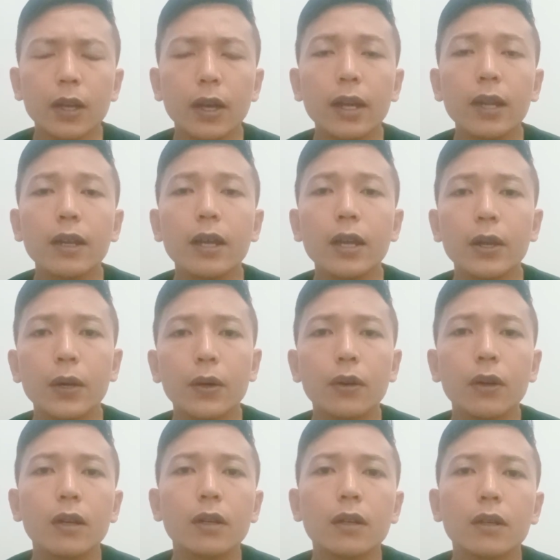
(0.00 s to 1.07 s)
in
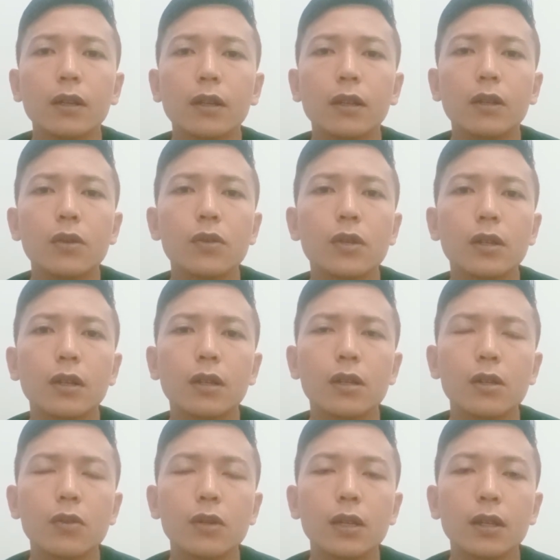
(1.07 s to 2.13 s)
here, the
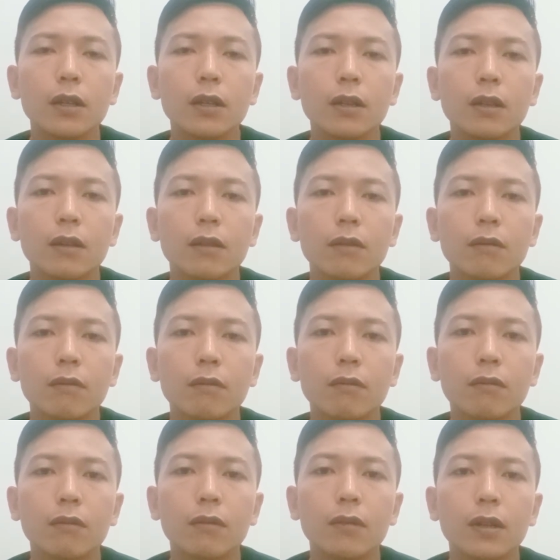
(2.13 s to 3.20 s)
student
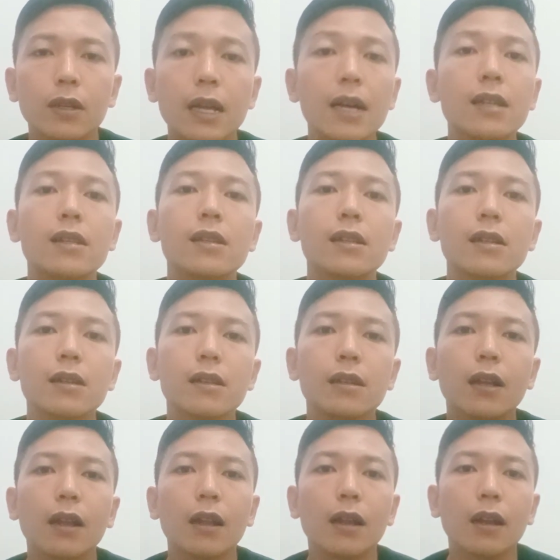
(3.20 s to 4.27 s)

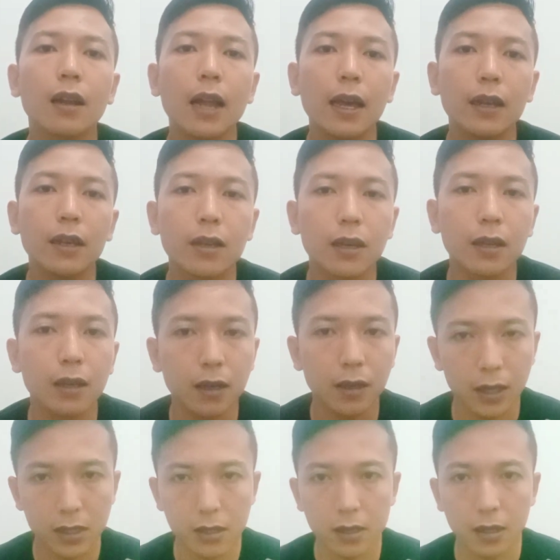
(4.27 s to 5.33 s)
doesn't like
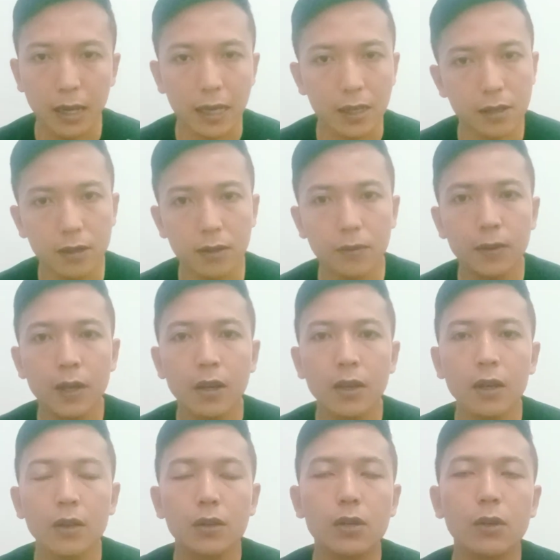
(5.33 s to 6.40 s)
English lesson.
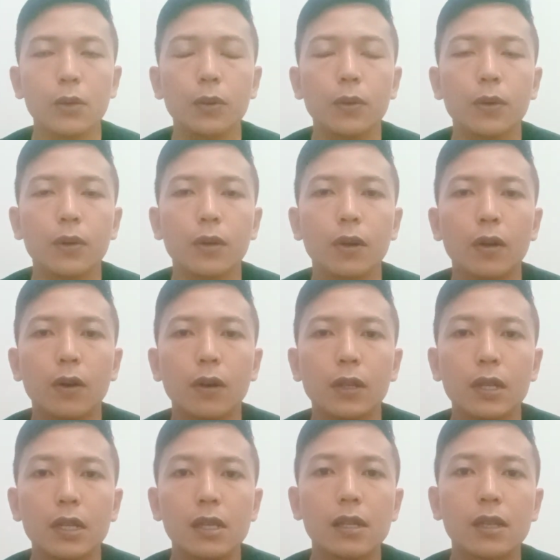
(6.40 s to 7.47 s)
So
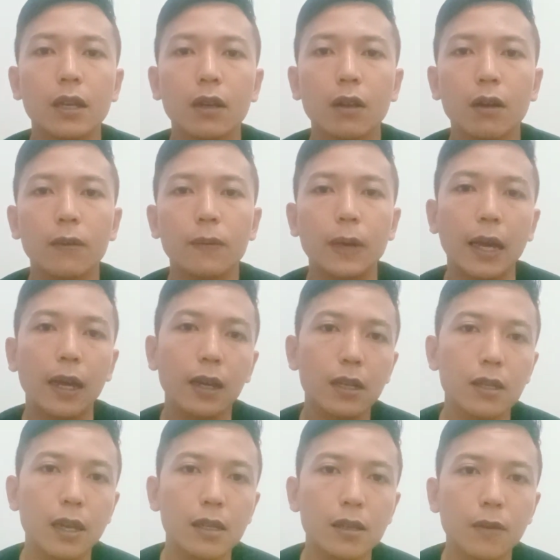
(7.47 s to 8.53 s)
the skill of
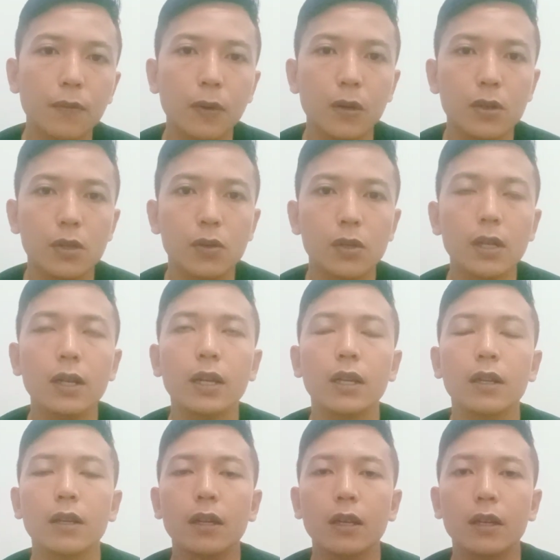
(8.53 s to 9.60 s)
English lesson for student
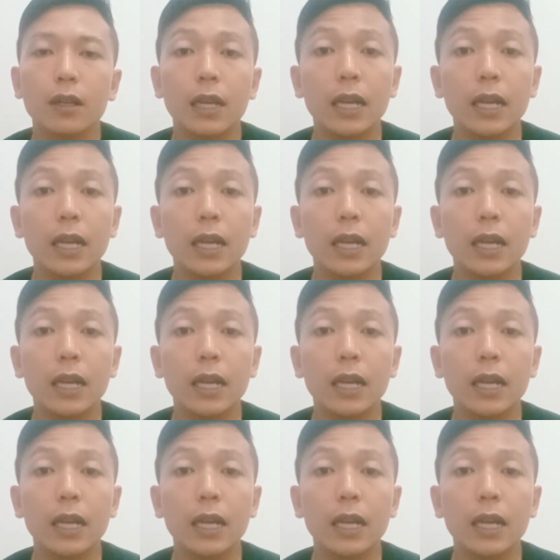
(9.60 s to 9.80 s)
in